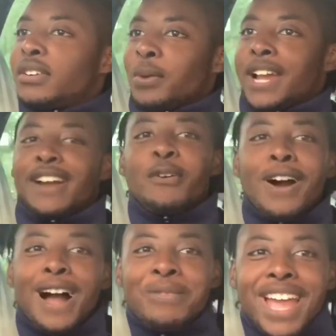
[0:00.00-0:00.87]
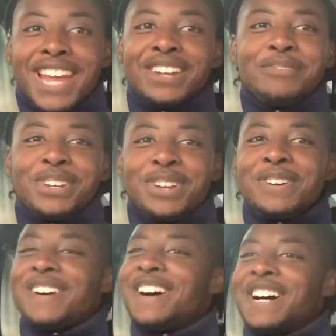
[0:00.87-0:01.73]
Wait, what? I'm not editing the
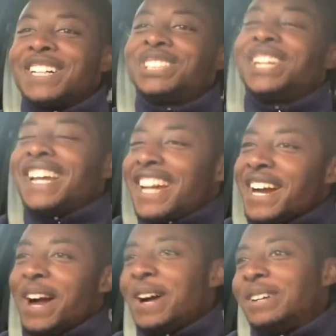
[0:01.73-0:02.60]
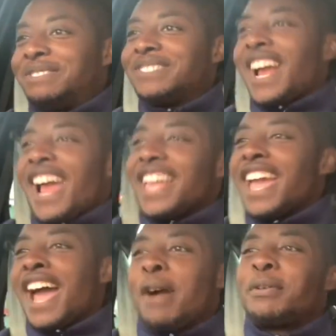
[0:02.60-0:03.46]
video. Oh shit.
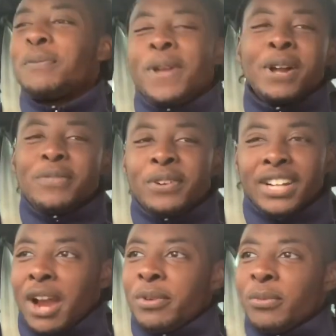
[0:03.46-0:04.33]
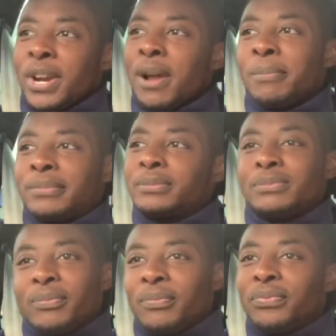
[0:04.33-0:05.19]
Yeah, I'm gonna pick up the camera when I'm
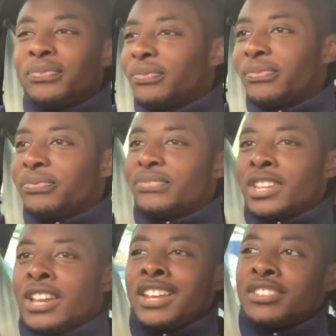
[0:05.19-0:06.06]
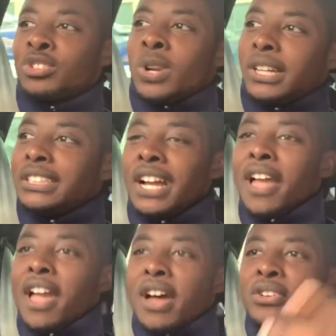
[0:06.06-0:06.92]
gonna install it.
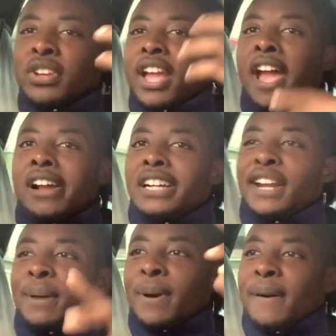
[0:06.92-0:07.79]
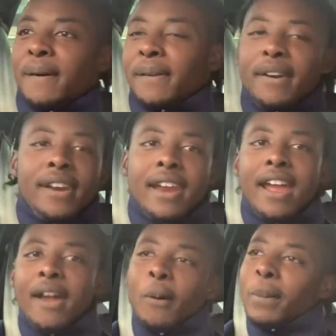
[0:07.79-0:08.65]
So yeah, in about
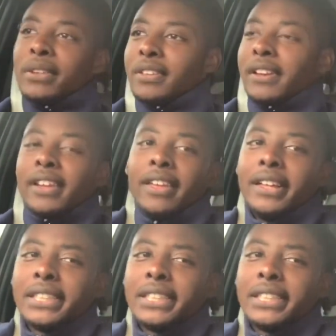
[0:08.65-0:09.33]
now, basically.